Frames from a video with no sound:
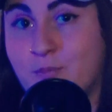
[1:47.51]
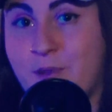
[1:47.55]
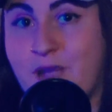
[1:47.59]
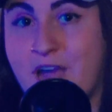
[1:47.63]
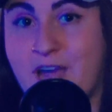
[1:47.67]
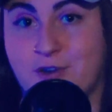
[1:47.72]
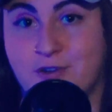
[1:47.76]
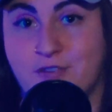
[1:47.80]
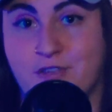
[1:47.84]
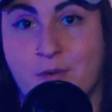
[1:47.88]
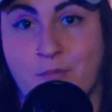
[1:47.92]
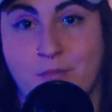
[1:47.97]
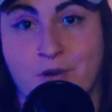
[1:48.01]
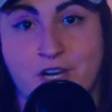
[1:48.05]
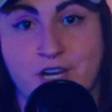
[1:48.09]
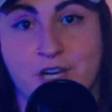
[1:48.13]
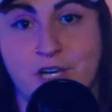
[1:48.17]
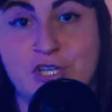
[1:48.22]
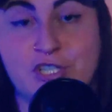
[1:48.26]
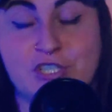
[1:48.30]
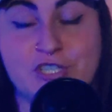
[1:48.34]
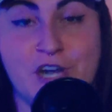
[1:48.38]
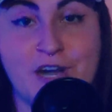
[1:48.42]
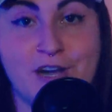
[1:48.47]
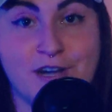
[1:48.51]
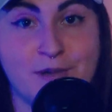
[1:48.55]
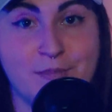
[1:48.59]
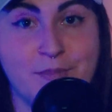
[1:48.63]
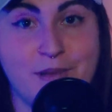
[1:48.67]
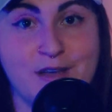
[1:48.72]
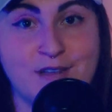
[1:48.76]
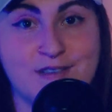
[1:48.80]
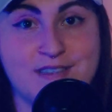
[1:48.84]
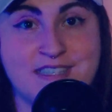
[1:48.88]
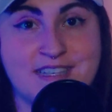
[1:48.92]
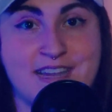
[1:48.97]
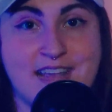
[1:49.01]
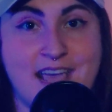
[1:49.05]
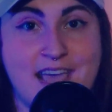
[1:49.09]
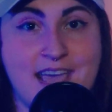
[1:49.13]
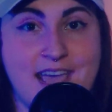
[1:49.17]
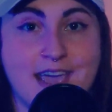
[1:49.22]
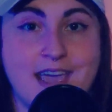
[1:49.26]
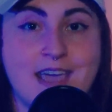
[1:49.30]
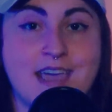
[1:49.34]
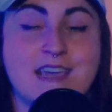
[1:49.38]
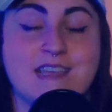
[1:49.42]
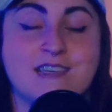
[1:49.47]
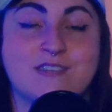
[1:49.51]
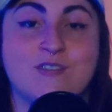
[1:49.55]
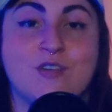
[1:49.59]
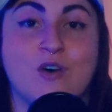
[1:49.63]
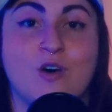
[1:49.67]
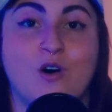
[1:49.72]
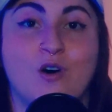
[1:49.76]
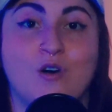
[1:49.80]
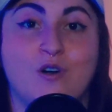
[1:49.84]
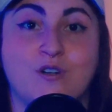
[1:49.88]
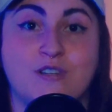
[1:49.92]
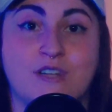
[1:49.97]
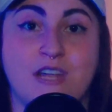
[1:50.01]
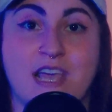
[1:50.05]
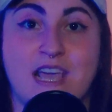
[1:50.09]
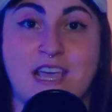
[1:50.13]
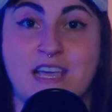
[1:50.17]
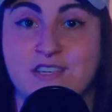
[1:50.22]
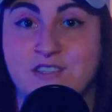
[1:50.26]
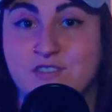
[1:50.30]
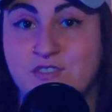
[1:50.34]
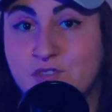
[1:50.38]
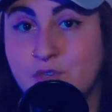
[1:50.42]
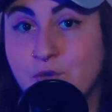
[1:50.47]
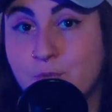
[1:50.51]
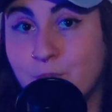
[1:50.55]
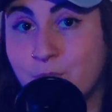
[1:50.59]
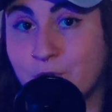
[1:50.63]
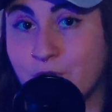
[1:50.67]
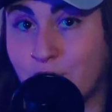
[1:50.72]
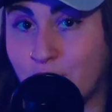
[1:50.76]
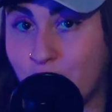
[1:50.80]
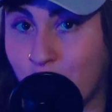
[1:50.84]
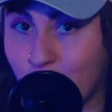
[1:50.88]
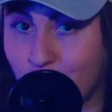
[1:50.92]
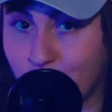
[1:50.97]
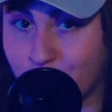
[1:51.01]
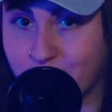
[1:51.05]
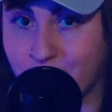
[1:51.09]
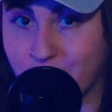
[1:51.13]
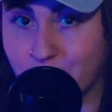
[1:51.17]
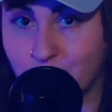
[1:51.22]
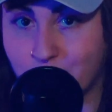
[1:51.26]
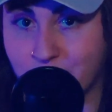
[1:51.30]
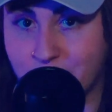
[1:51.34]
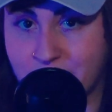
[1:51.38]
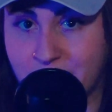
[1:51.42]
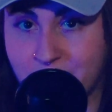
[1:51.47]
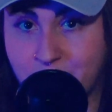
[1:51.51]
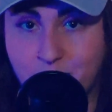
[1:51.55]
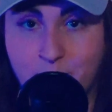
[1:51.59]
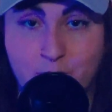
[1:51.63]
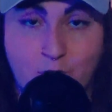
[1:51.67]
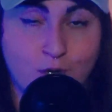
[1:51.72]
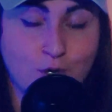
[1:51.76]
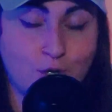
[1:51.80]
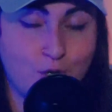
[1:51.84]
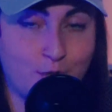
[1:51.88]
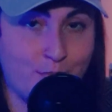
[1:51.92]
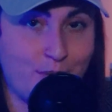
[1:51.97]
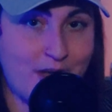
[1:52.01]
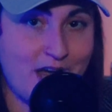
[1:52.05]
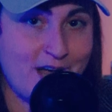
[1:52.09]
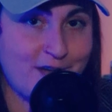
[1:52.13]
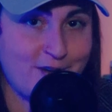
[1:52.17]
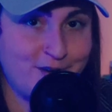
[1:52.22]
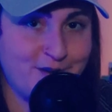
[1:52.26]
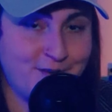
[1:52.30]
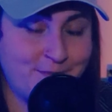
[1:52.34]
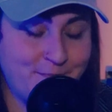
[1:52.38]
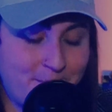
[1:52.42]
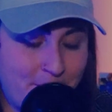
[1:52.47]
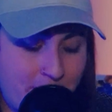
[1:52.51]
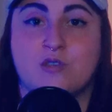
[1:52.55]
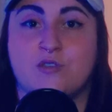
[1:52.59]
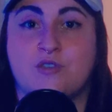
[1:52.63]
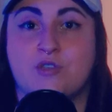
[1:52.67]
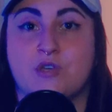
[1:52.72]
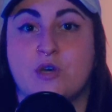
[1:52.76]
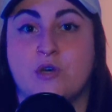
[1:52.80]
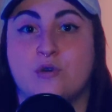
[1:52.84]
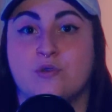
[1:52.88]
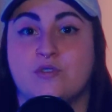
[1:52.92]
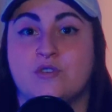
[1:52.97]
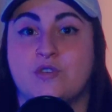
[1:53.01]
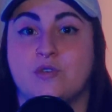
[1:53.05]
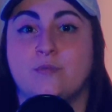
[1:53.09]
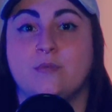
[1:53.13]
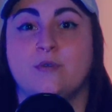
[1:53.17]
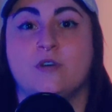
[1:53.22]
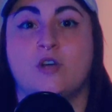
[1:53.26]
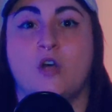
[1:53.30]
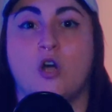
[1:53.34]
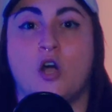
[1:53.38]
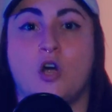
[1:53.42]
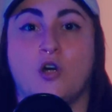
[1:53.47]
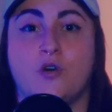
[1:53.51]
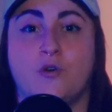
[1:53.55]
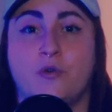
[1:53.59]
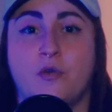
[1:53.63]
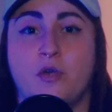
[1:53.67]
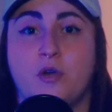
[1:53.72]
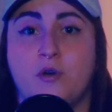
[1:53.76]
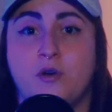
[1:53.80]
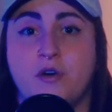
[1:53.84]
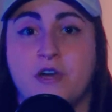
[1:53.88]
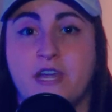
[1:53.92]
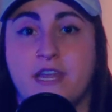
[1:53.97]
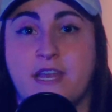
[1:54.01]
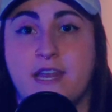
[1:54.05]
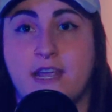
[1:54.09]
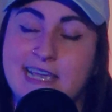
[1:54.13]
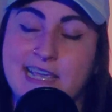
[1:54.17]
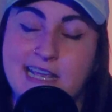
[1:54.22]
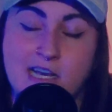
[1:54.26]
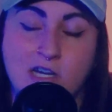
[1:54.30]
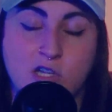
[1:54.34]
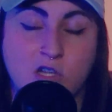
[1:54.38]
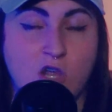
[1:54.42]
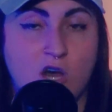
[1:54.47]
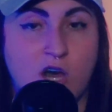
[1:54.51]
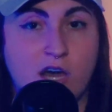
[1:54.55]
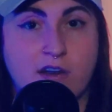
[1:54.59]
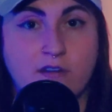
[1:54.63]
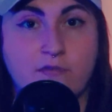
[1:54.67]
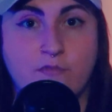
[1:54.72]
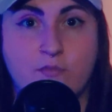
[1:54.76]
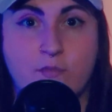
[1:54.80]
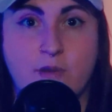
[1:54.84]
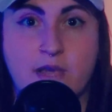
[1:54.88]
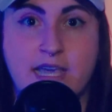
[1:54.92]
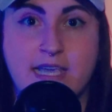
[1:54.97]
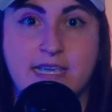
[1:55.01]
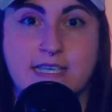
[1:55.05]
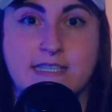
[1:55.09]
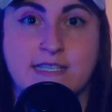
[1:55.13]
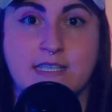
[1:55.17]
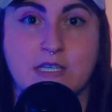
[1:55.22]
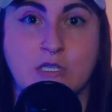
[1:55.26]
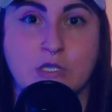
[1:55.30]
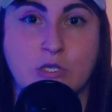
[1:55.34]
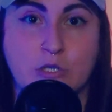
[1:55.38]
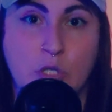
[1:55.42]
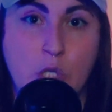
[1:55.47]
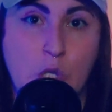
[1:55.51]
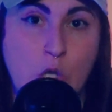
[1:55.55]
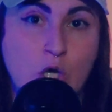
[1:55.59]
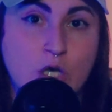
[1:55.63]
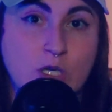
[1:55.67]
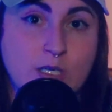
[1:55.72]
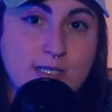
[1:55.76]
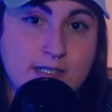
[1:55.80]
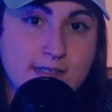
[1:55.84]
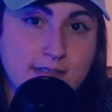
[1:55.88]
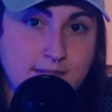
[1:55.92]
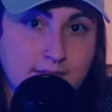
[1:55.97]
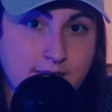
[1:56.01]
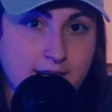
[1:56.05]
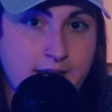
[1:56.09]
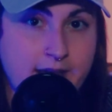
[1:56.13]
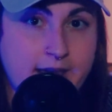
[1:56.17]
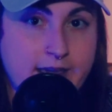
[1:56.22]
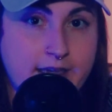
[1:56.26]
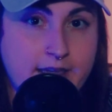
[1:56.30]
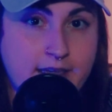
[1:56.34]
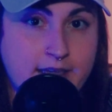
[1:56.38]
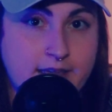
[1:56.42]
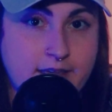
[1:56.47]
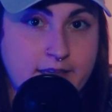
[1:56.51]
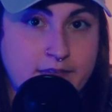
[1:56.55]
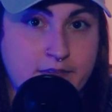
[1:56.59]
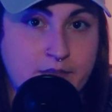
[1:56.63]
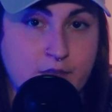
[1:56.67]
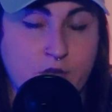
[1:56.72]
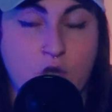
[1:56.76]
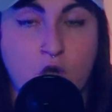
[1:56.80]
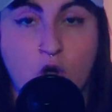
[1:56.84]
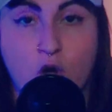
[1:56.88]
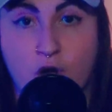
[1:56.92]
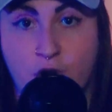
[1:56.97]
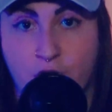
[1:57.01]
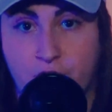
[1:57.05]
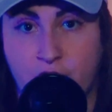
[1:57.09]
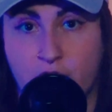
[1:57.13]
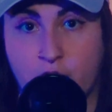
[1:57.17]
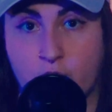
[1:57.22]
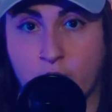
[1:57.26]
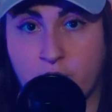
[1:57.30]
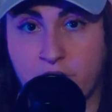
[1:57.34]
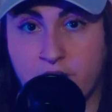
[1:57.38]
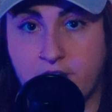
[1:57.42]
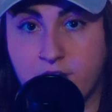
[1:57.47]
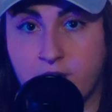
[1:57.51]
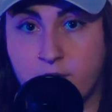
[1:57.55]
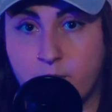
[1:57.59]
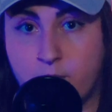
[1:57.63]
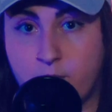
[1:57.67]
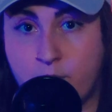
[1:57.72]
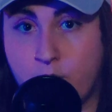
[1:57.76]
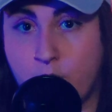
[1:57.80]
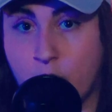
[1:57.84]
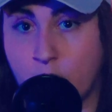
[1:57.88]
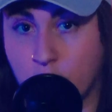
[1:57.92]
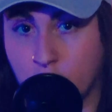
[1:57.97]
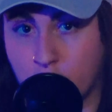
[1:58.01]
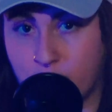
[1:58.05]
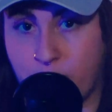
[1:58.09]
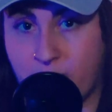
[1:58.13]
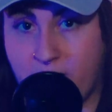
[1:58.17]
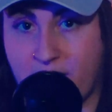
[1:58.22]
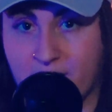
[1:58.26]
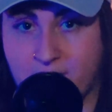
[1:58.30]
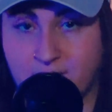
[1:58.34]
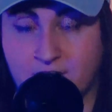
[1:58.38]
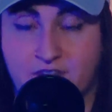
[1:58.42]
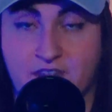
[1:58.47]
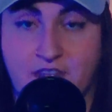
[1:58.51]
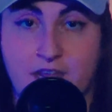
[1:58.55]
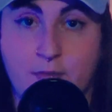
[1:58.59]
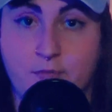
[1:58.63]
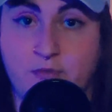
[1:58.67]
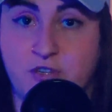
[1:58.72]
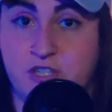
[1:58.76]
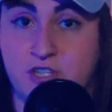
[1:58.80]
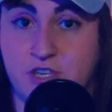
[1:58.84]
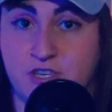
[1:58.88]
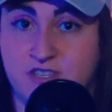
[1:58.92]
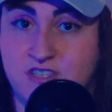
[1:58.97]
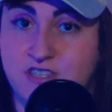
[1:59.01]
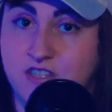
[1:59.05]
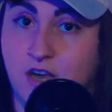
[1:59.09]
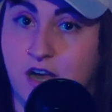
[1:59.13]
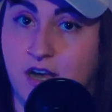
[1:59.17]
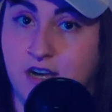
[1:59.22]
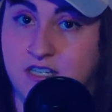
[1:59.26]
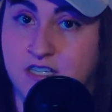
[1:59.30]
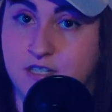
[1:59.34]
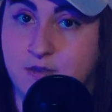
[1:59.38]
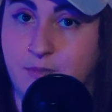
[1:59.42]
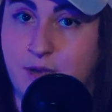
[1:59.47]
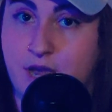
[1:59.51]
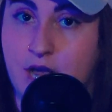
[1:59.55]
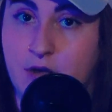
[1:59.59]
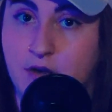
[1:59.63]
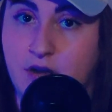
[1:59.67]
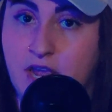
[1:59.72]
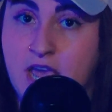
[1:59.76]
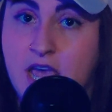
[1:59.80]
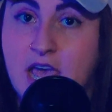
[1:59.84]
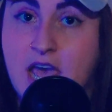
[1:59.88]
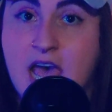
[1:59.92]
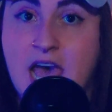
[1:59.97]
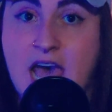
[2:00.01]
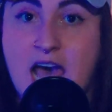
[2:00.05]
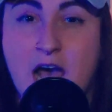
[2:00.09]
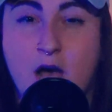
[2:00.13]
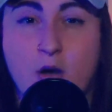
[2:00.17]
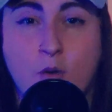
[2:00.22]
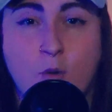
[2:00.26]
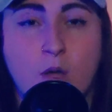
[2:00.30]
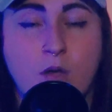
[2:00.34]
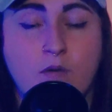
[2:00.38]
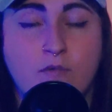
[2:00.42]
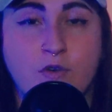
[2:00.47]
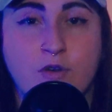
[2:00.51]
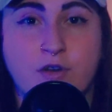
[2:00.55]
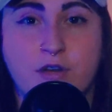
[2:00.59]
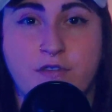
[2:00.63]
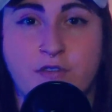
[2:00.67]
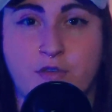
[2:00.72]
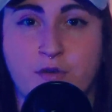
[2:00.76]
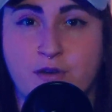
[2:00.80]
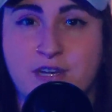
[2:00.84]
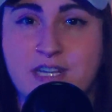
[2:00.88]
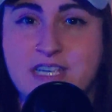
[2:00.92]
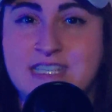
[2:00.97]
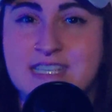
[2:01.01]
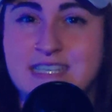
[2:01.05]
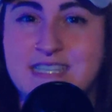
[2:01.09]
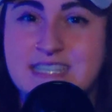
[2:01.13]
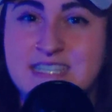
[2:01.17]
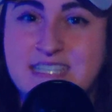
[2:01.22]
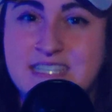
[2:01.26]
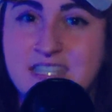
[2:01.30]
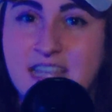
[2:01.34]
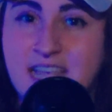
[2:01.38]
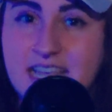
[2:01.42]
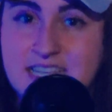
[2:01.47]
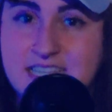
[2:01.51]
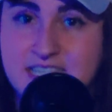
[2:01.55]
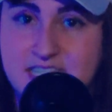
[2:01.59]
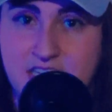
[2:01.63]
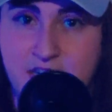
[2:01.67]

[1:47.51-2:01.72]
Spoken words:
pattern that we're going to talk about today is called a supercardioid polar pattern. So supercardioid in a lot of ways looks like the cardioid polar pattern that we just talked about. However, there is a slight